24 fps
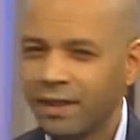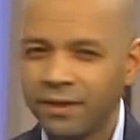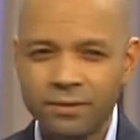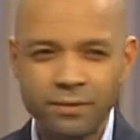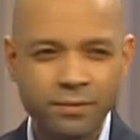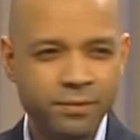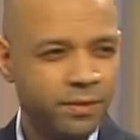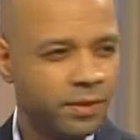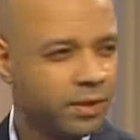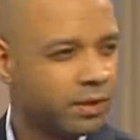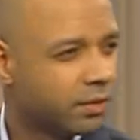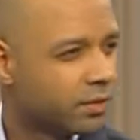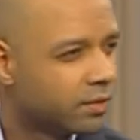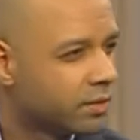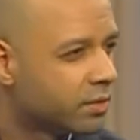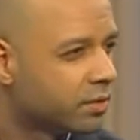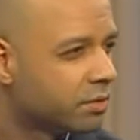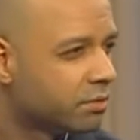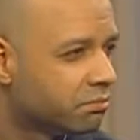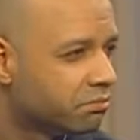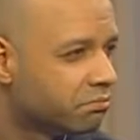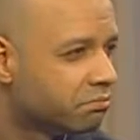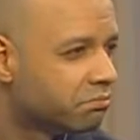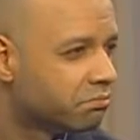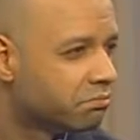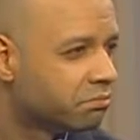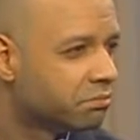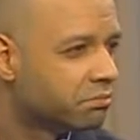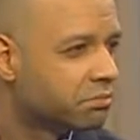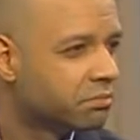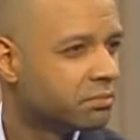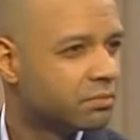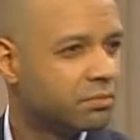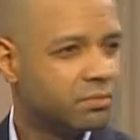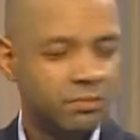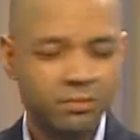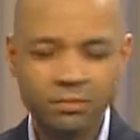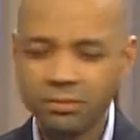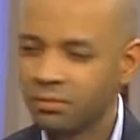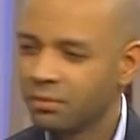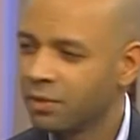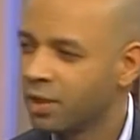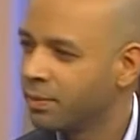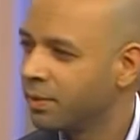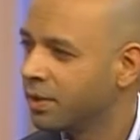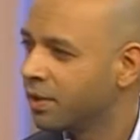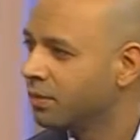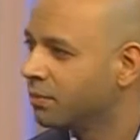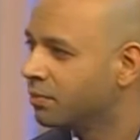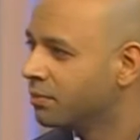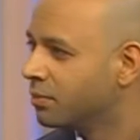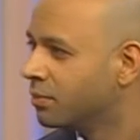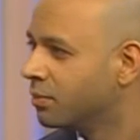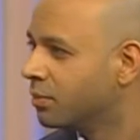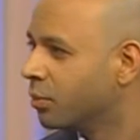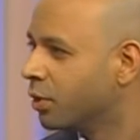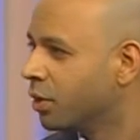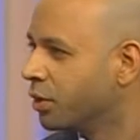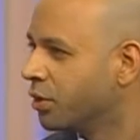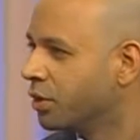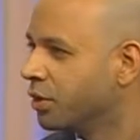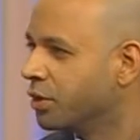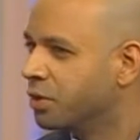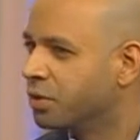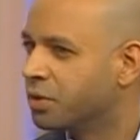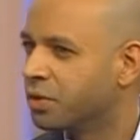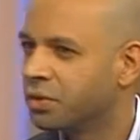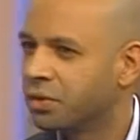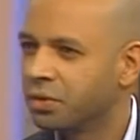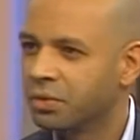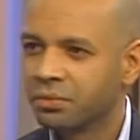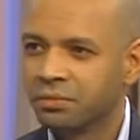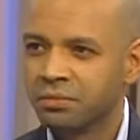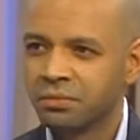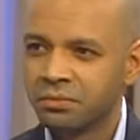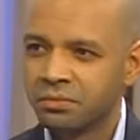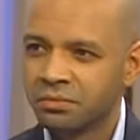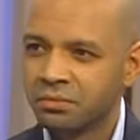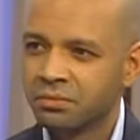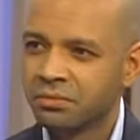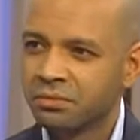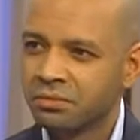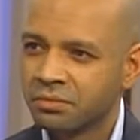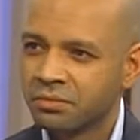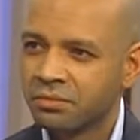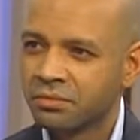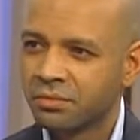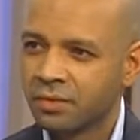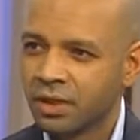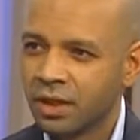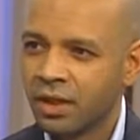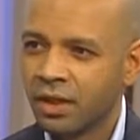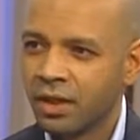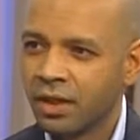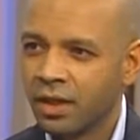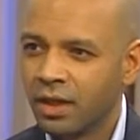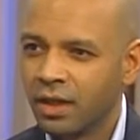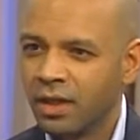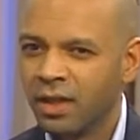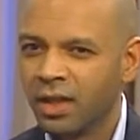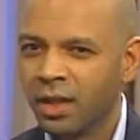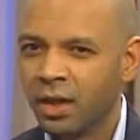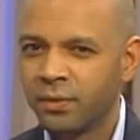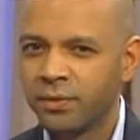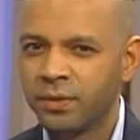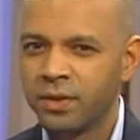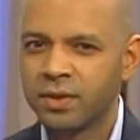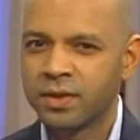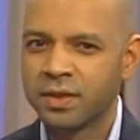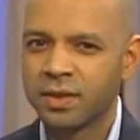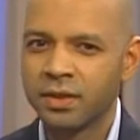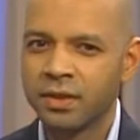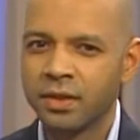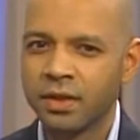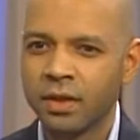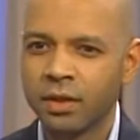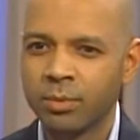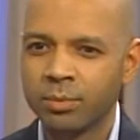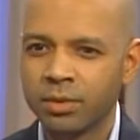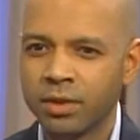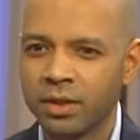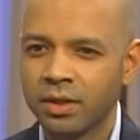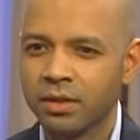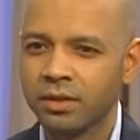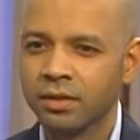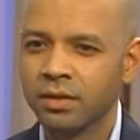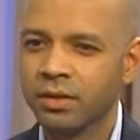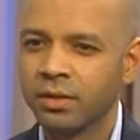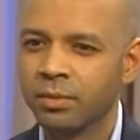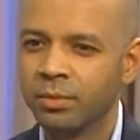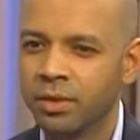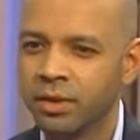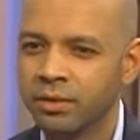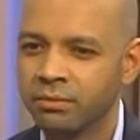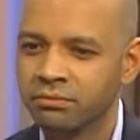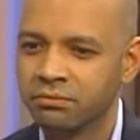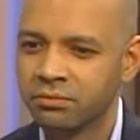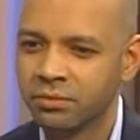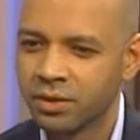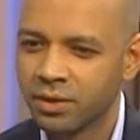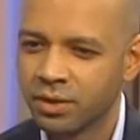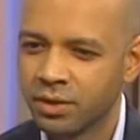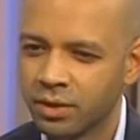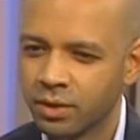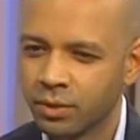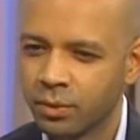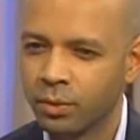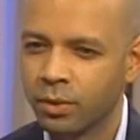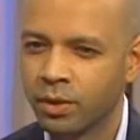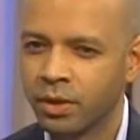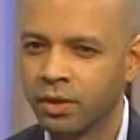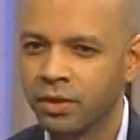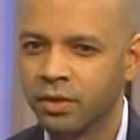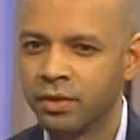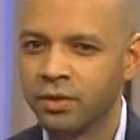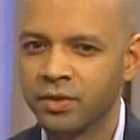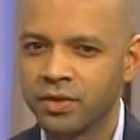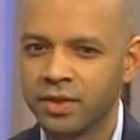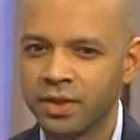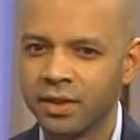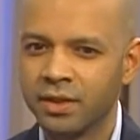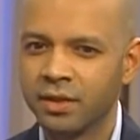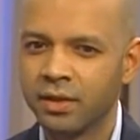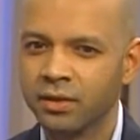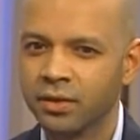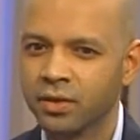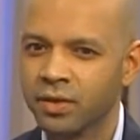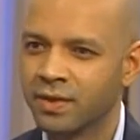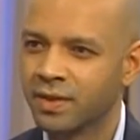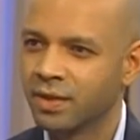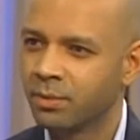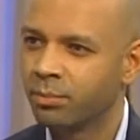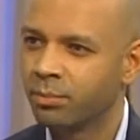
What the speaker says: It feels maybe what you're used to. And now if you sit up a little bit to where you're sitting on those